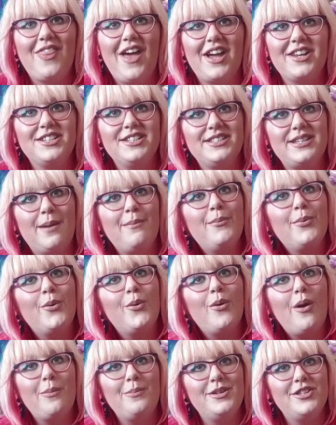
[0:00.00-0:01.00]
that
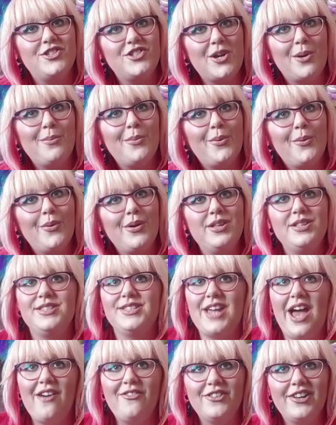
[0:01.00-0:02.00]
Dumbo and Miss Jumbo
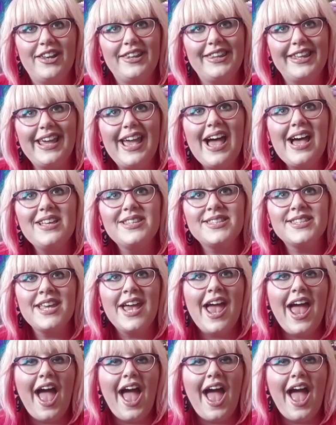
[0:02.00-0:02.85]
is definitely us.